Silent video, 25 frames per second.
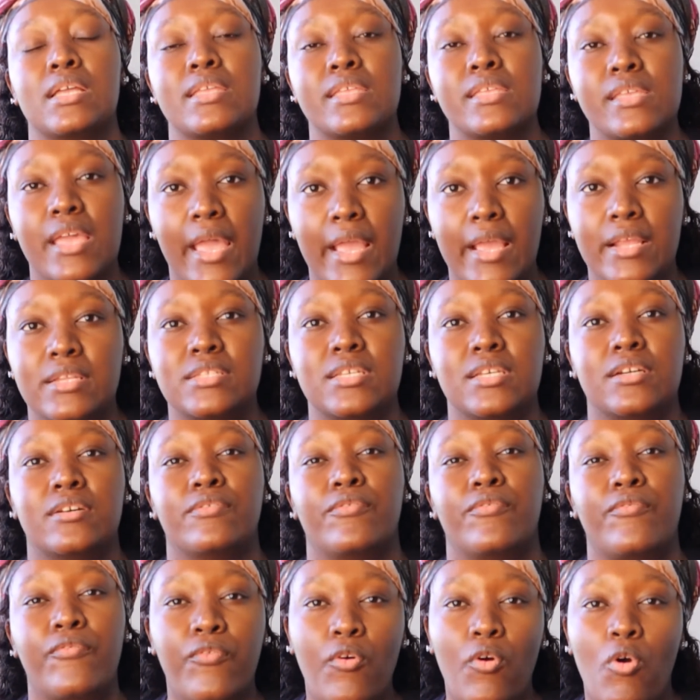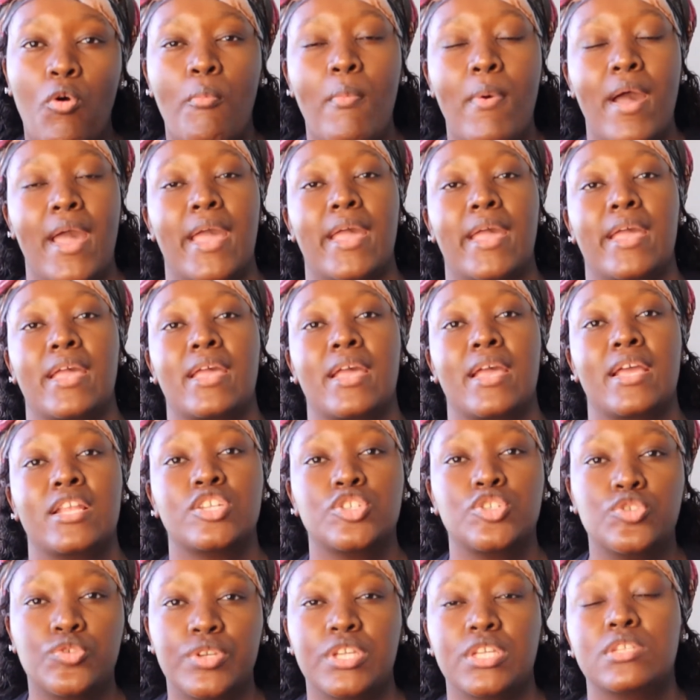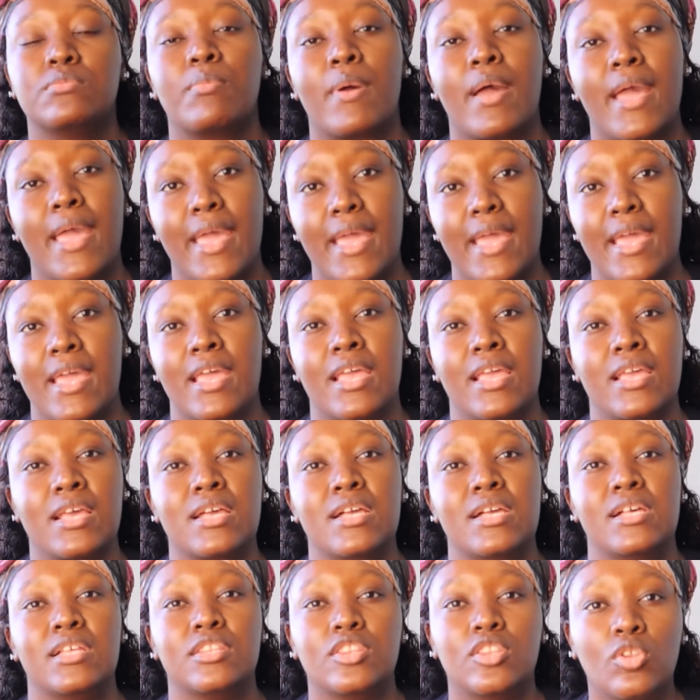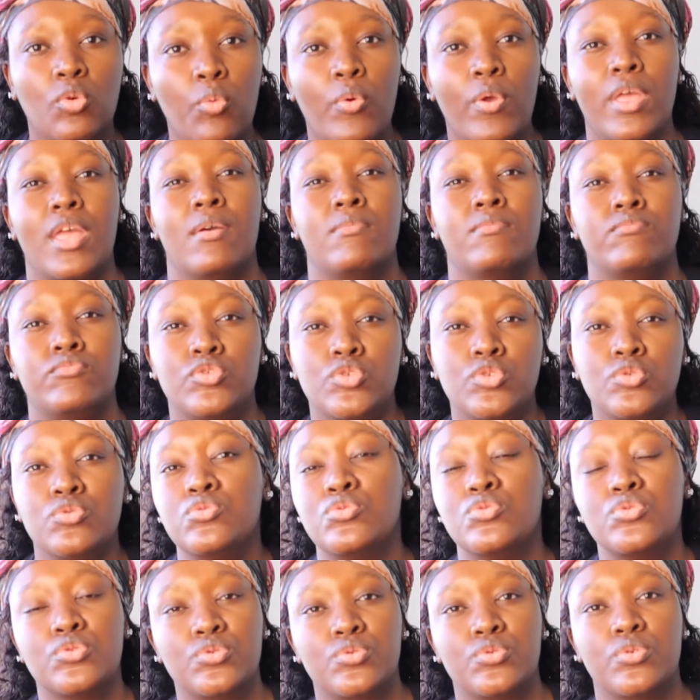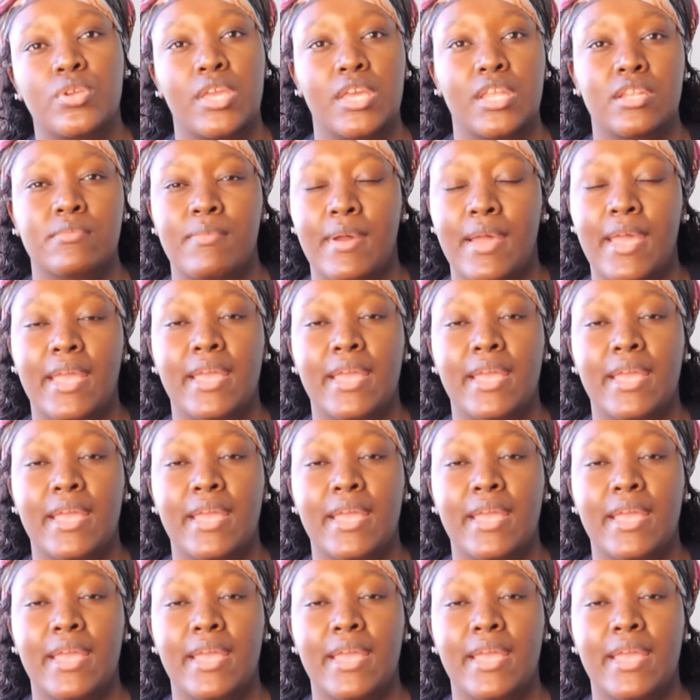cater for my hair and treat my hair the way I'm used to getting my